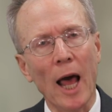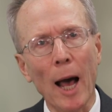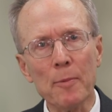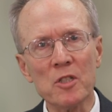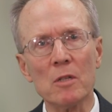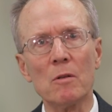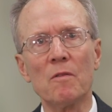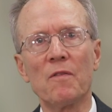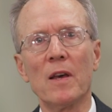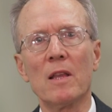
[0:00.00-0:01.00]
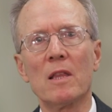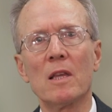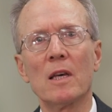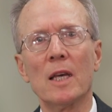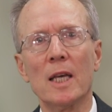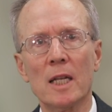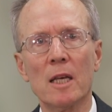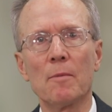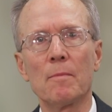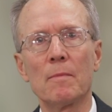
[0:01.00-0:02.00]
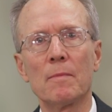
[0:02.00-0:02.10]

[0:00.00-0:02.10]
absolute faith in him.